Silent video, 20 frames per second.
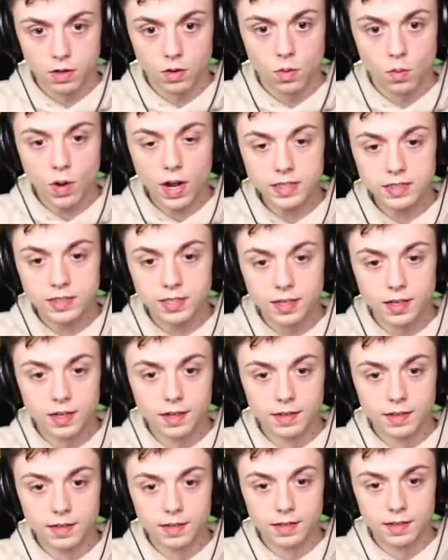What?
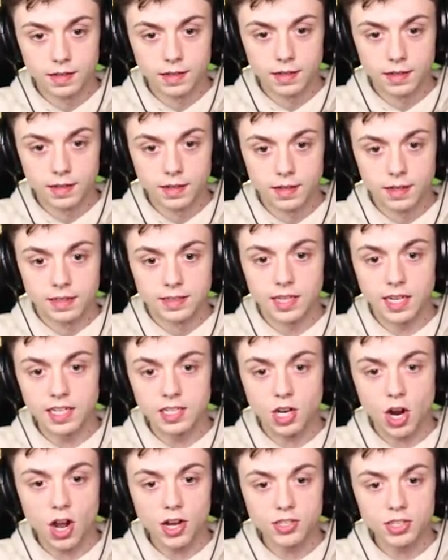Did he
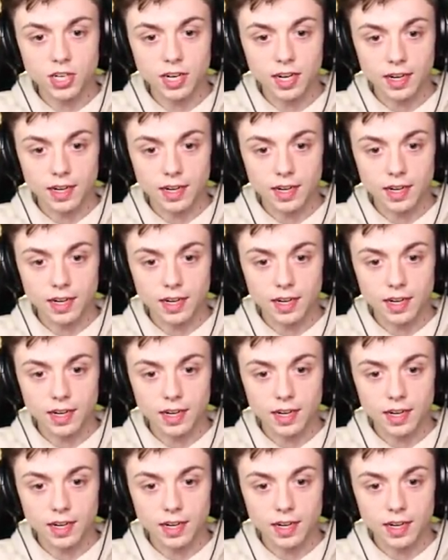dodge it?